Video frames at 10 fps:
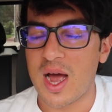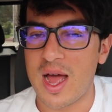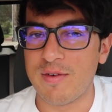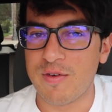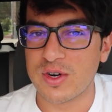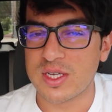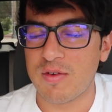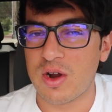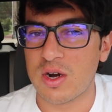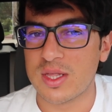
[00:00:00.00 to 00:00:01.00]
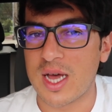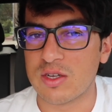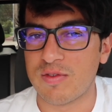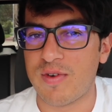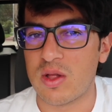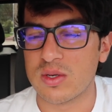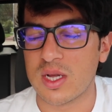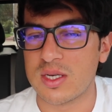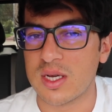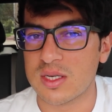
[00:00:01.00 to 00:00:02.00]
I have over seven hundred thousand followers
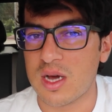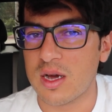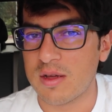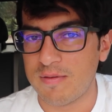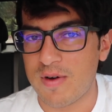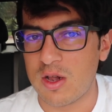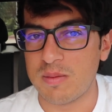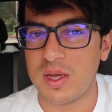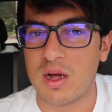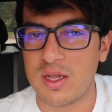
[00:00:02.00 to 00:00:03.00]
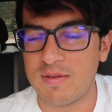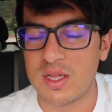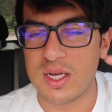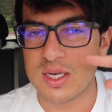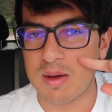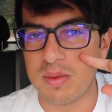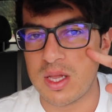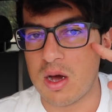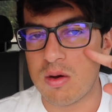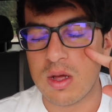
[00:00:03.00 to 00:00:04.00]
on TikTok. Follow me, I'll leave a link down
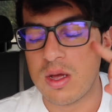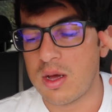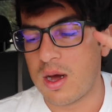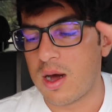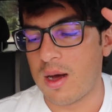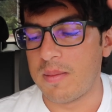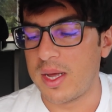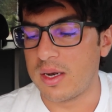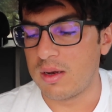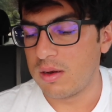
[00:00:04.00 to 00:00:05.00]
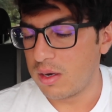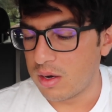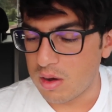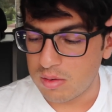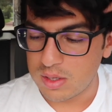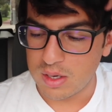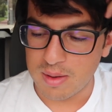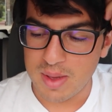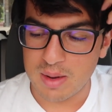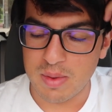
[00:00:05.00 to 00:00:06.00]
below. Um, and you know, you
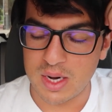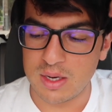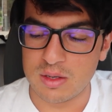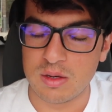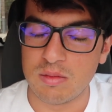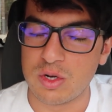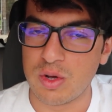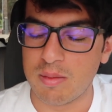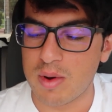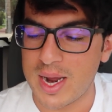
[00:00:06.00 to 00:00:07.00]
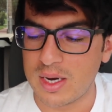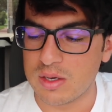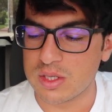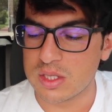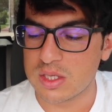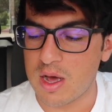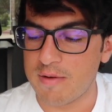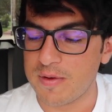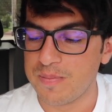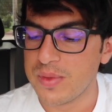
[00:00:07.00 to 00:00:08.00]
can make money doing brand deals and
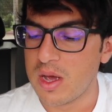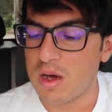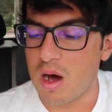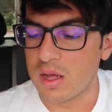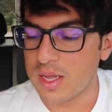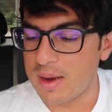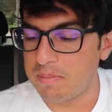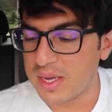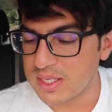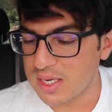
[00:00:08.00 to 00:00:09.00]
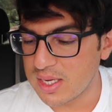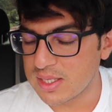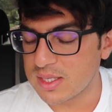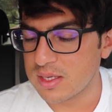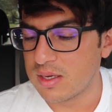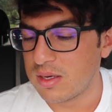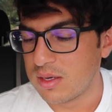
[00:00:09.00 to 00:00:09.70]
stuff. Online business,